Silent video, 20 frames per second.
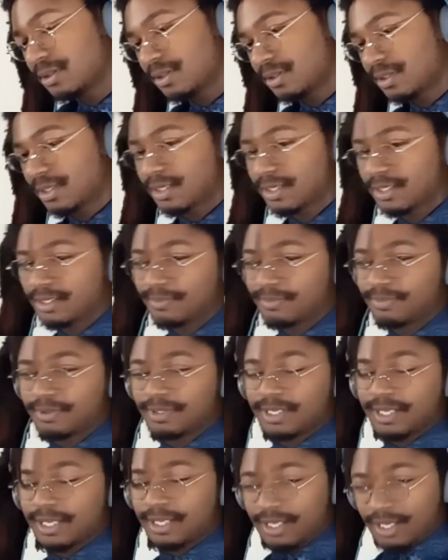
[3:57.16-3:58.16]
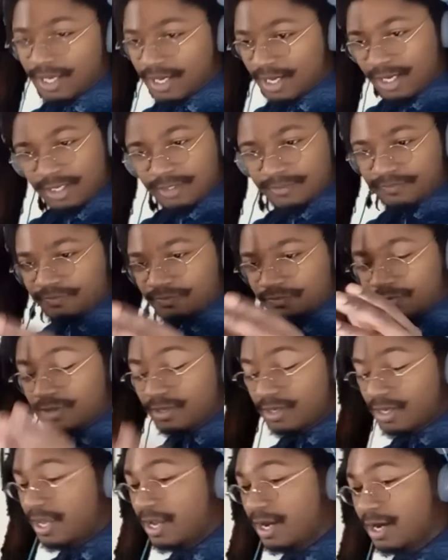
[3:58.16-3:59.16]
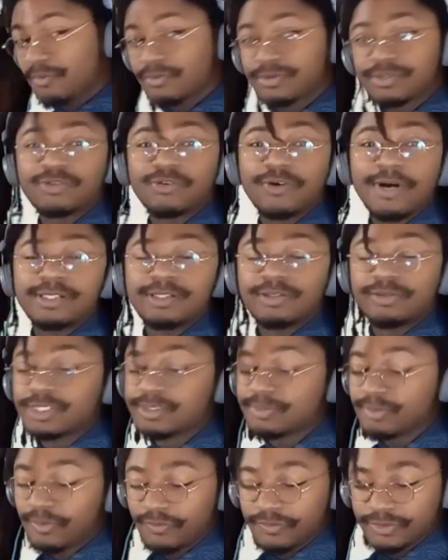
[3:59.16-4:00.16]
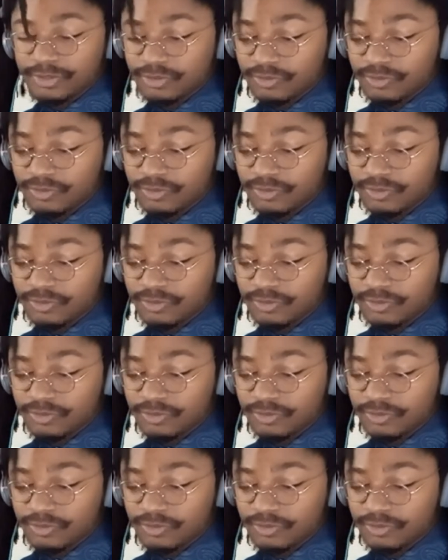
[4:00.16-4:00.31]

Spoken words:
nah, but, like, here was crazy, though. This movie was